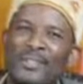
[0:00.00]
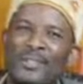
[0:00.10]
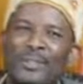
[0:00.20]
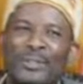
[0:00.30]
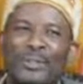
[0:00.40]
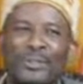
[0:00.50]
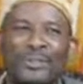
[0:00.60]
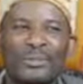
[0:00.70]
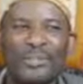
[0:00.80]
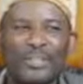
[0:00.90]
or,
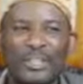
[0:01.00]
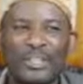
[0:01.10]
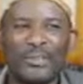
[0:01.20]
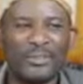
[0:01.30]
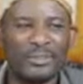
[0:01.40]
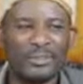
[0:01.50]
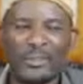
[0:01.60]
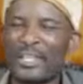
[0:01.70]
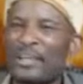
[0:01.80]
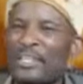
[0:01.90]
you know,
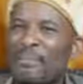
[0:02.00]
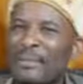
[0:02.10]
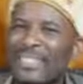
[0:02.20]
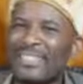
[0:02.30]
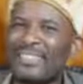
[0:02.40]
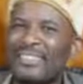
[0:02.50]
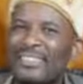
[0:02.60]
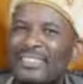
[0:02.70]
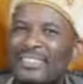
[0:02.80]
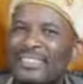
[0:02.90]
without a meal,
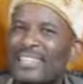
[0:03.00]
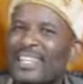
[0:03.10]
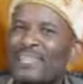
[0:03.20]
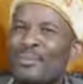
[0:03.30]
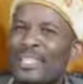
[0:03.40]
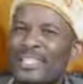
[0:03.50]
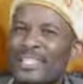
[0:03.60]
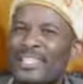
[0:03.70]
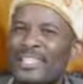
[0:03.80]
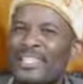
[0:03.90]
it doesn't make
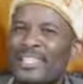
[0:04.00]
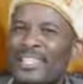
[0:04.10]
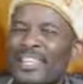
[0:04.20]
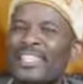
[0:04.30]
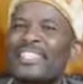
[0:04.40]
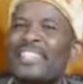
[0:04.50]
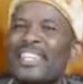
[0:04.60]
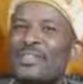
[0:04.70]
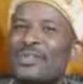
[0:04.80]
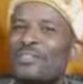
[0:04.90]
sense. And
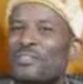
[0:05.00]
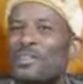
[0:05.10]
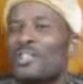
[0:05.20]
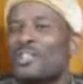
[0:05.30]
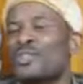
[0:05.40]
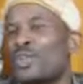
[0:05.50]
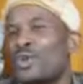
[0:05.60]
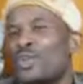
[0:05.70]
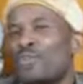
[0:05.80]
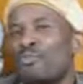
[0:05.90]
yet we've got the
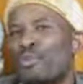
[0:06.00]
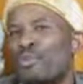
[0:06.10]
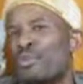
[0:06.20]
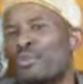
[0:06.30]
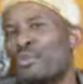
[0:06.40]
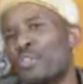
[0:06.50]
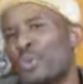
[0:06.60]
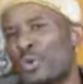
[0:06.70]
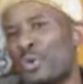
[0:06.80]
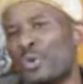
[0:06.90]
so-called people
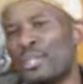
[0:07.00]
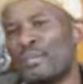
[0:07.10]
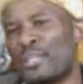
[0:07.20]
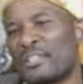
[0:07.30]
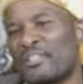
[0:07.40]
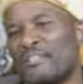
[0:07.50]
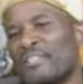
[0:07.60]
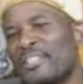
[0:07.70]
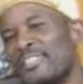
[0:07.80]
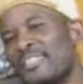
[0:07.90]
who call themselves
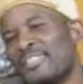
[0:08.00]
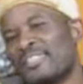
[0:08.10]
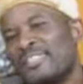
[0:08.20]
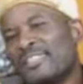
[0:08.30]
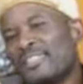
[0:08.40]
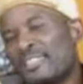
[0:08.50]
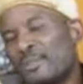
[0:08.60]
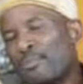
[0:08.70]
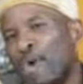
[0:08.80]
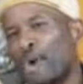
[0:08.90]
the
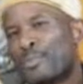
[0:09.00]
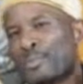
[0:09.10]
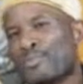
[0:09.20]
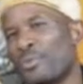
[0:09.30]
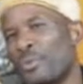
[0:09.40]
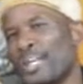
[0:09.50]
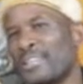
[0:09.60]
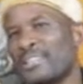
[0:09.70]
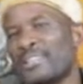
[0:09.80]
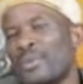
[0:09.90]
popes of the world,
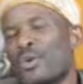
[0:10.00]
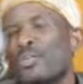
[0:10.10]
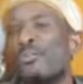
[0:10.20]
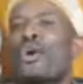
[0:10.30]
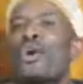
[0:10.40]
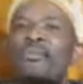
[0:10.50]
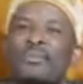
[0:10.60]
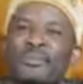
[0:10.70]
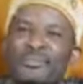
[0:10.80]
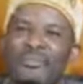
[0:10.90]
or the Pope.
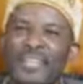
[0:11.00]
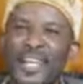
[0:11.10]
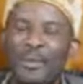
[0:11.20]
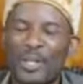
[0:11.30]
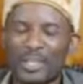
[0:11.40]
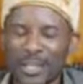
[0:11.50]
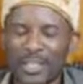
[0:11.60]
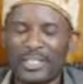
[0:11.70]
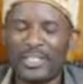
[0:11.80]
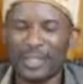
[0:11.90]
I'm
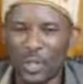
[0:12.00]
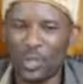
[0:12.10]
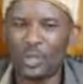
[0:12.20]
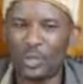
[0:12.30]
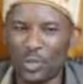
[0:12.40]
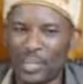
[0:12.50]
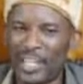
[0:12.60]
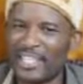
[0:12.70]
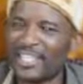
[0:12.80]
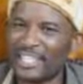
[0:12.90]
actually talking to the
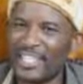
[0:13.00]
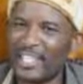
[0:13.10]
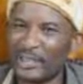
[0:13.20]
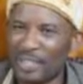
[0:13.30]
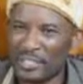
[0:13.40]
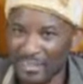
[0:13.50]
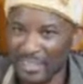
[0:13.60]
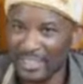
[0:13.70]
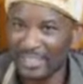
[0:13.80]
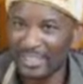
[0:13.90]
United Nations specifically.